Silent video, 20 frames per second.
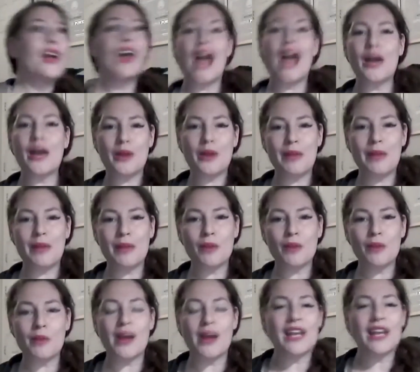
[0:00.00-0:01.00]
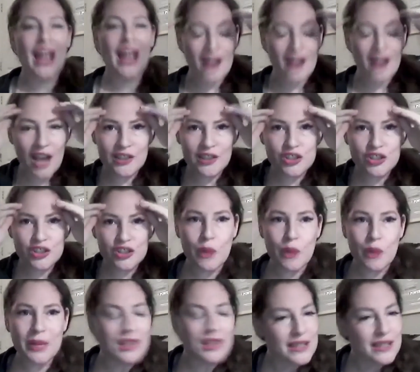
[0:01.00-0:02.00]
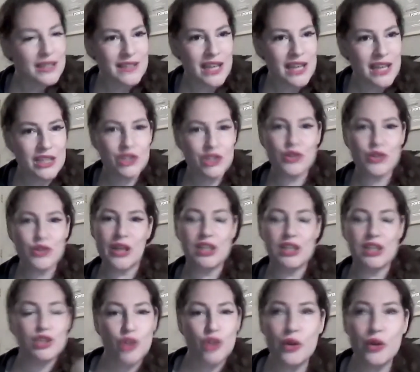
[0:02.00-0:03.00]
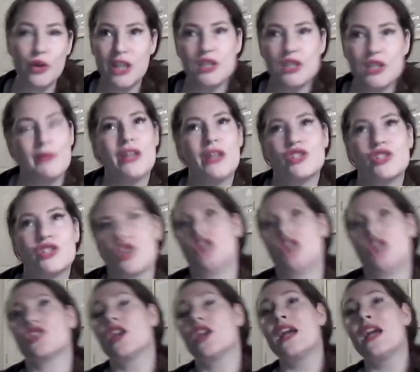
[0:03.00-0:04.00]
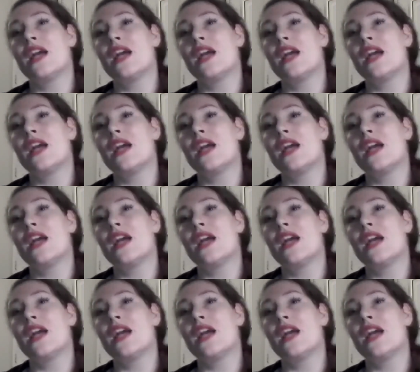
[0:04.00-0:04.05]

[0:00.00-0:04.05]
How do I make more money? There's so many things I need to do. I need to donate to my church.